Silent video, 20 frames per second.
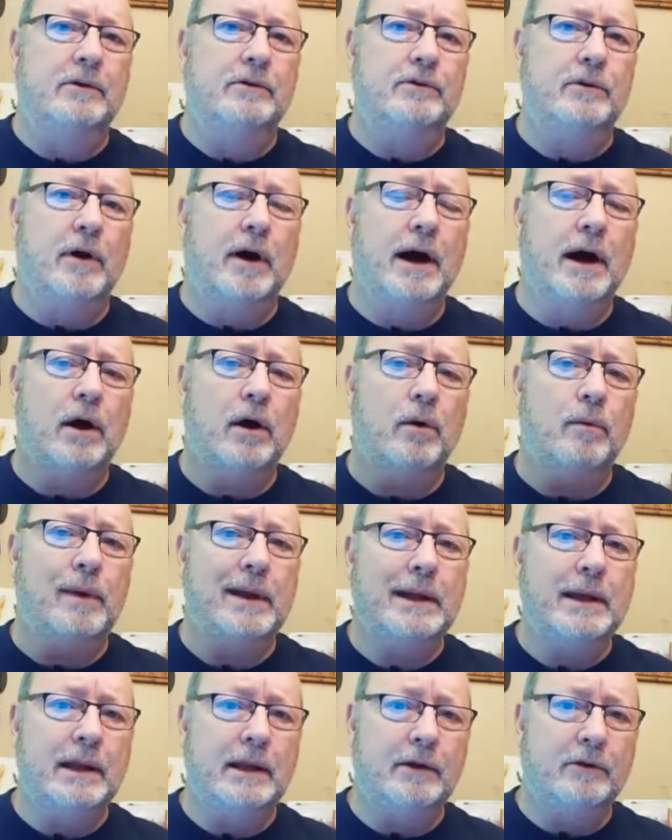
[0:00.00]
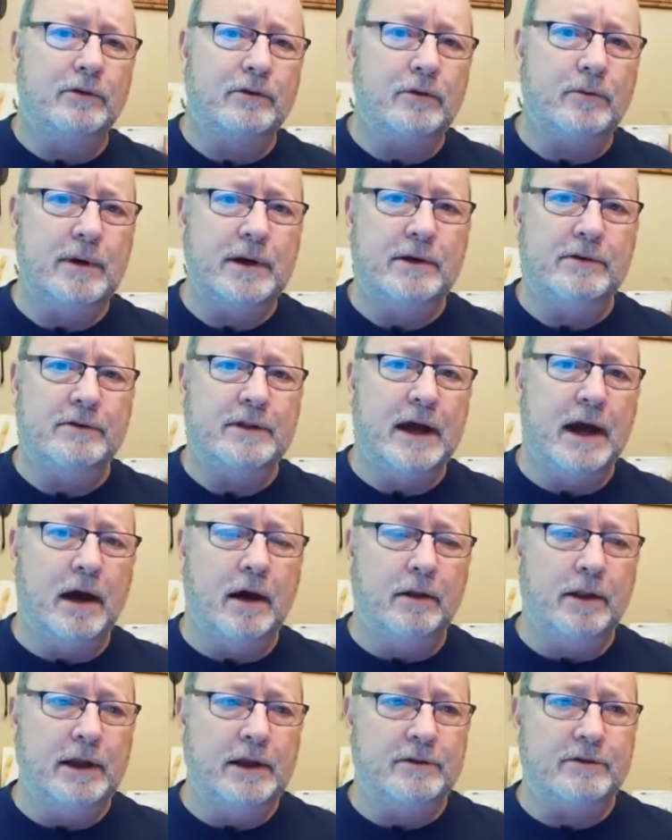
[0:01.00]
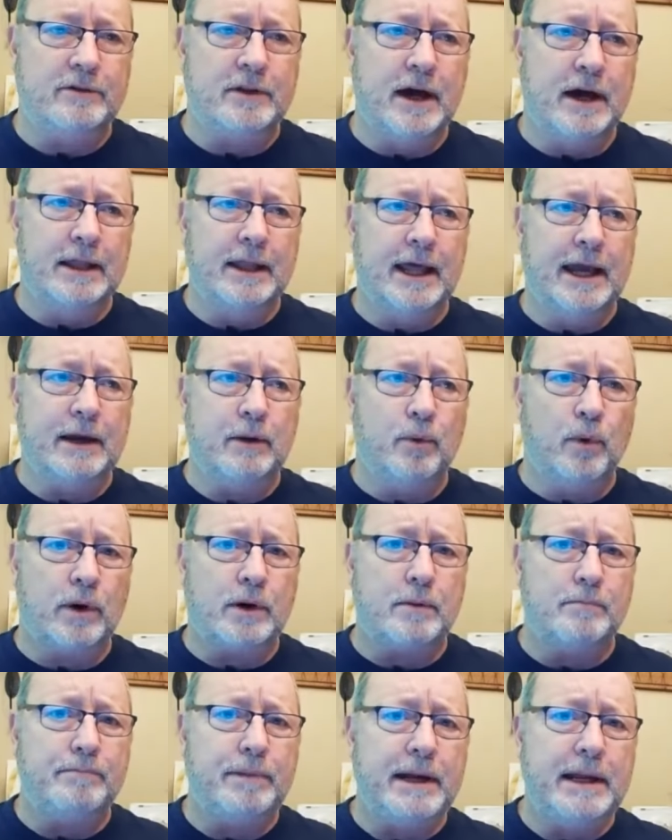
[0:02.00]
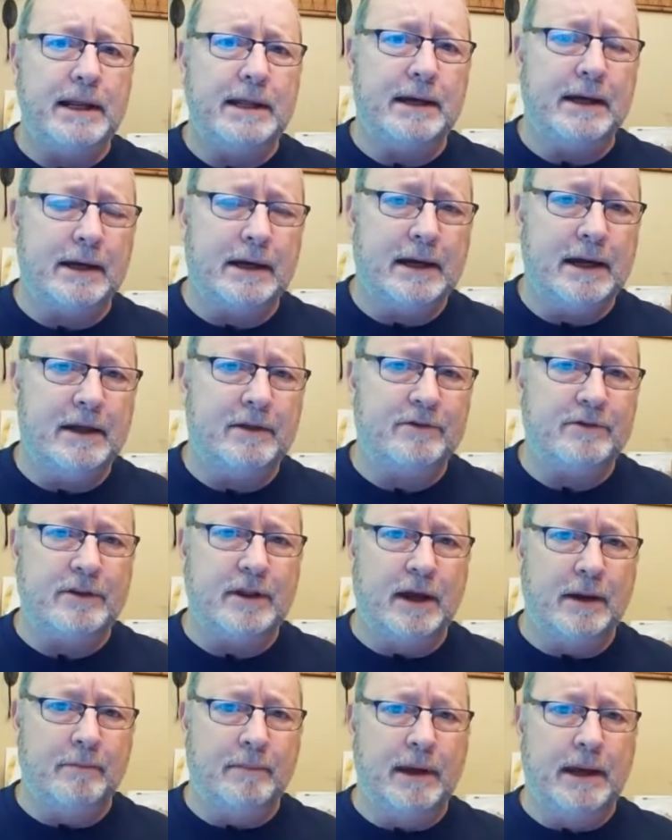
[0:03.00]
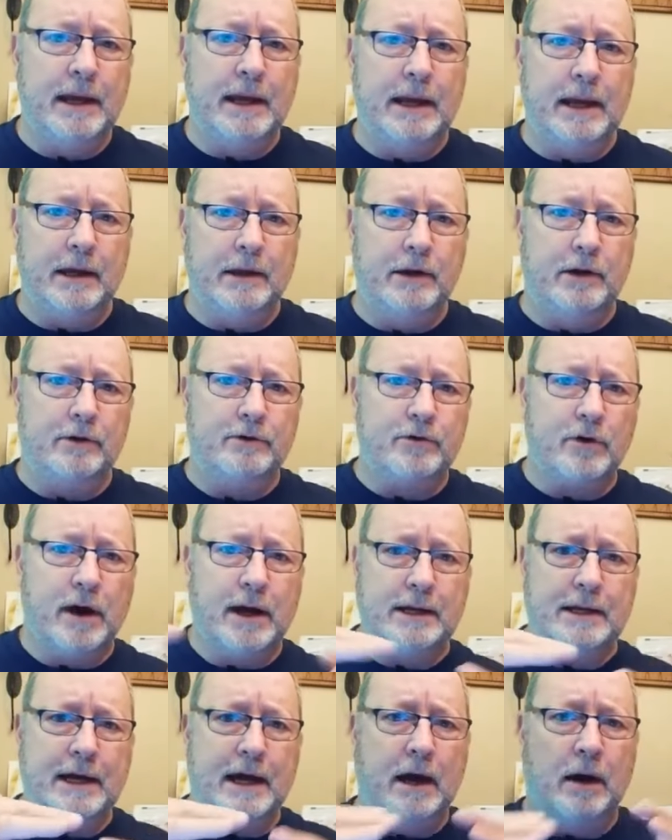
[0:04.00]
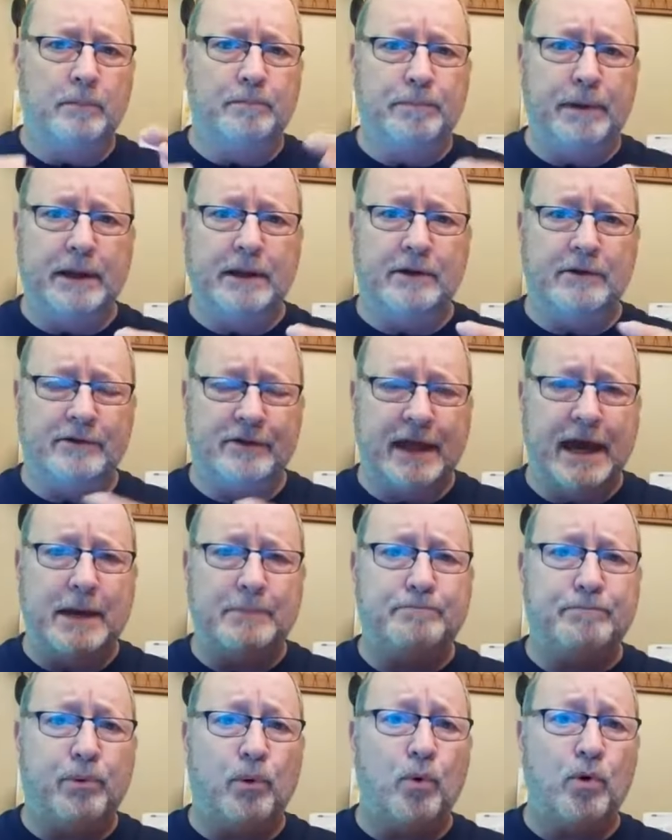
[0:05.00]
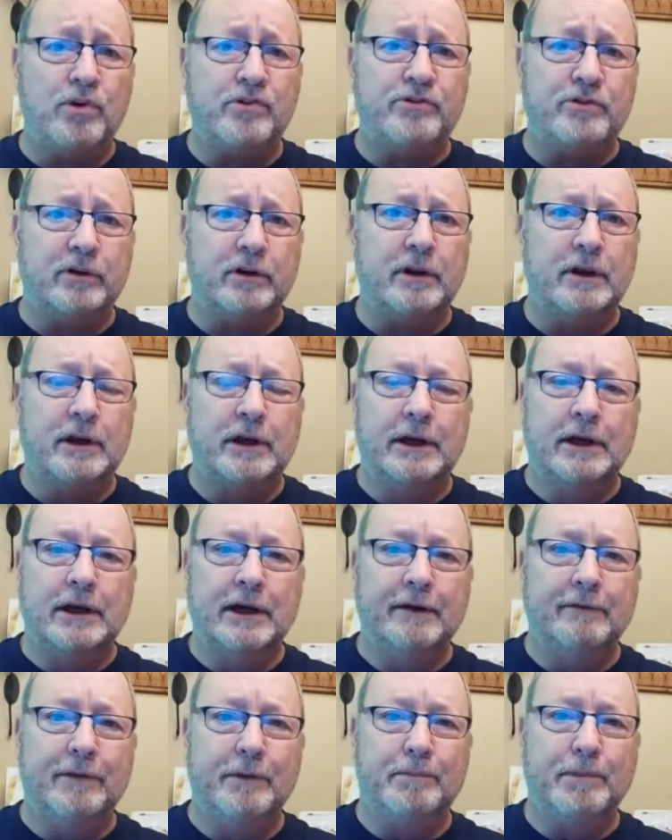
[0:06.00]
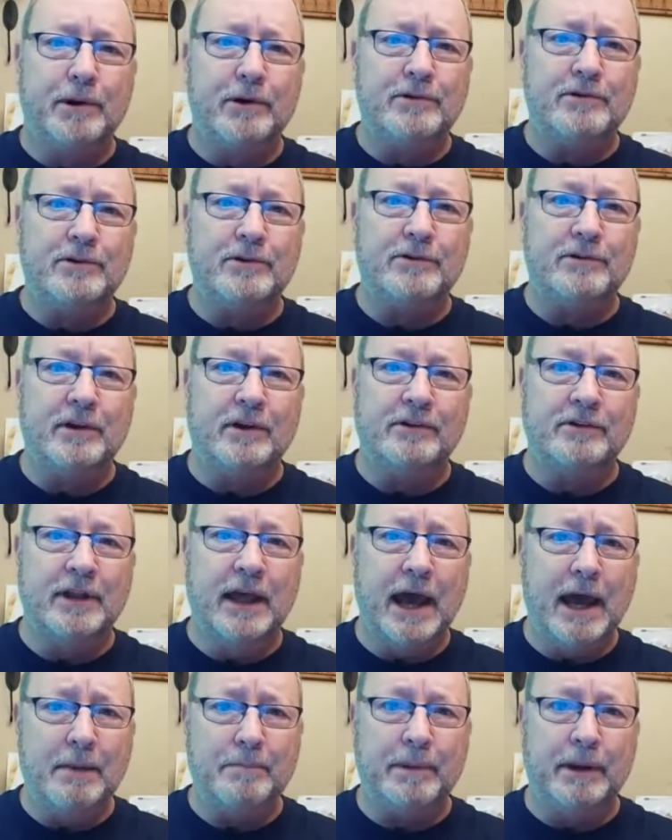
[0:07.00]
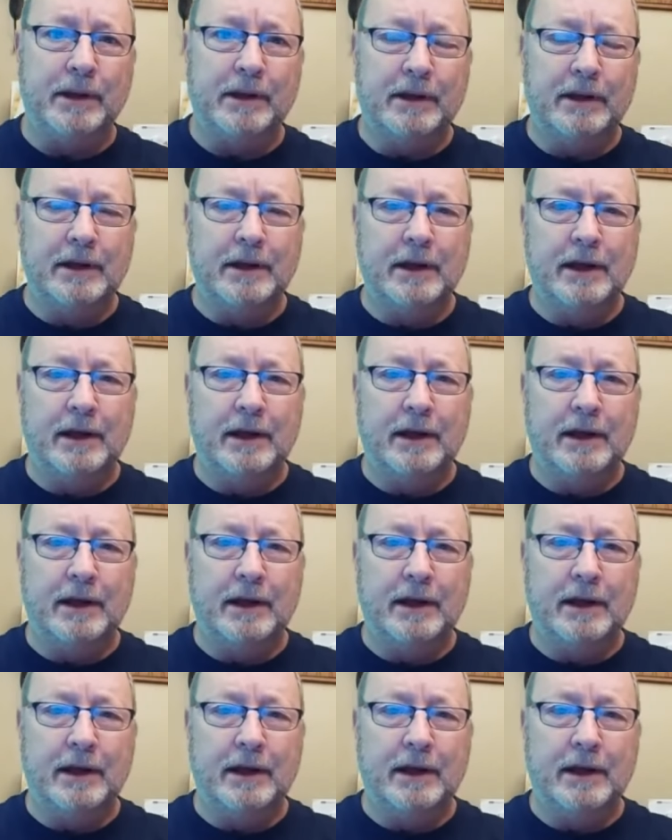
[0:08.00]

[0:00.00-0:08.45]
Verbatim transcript: So how are we getting squeezed out? It's not like we're competing against them and they're trying to outbid us. That portion of the purchase doesn't happen.